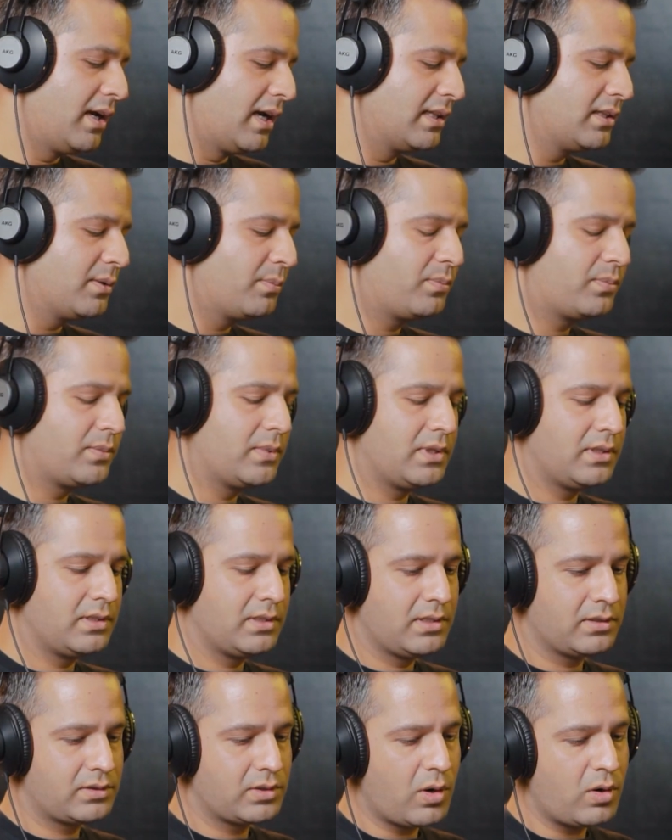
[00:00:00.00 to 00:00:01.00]
And
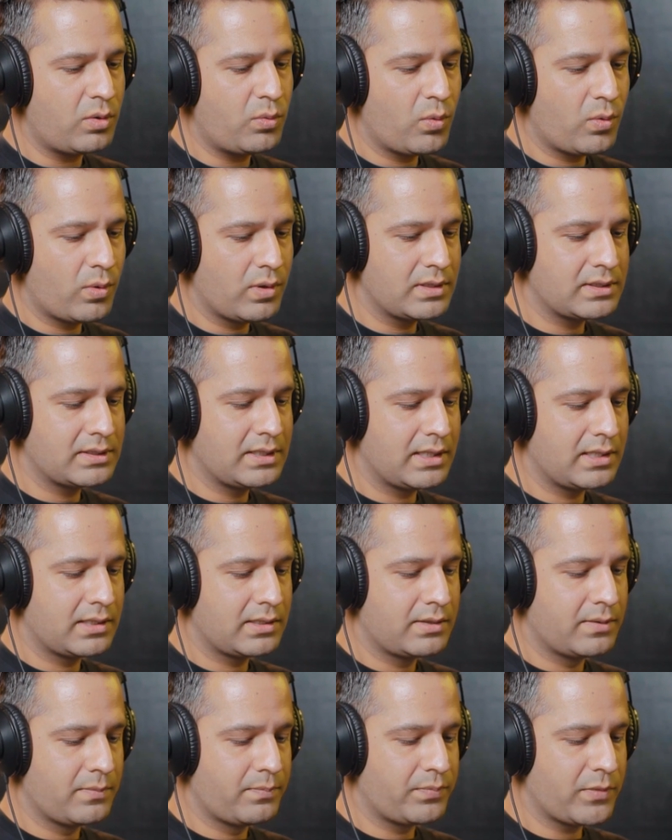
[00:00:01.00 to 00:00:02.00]
the thought was
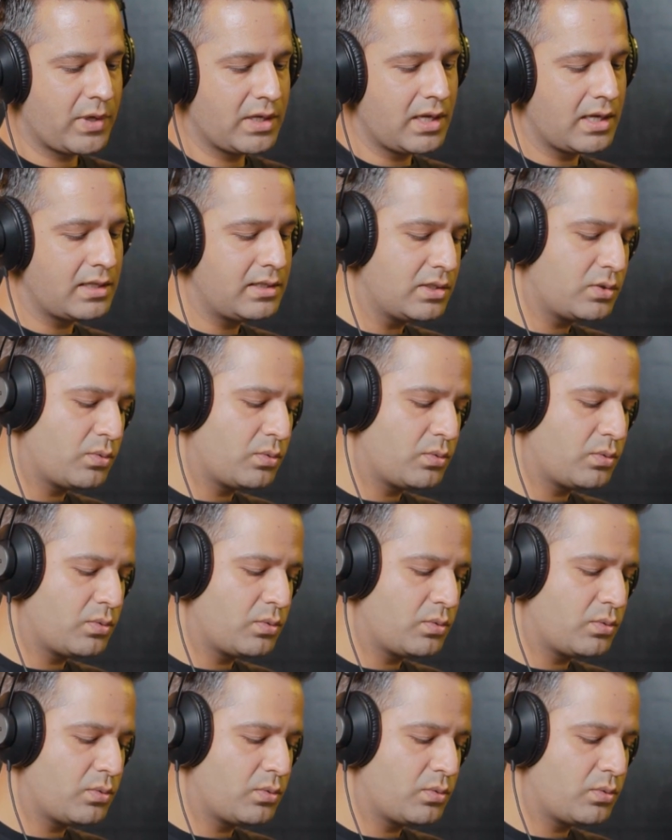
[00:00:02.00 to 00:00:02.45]
that I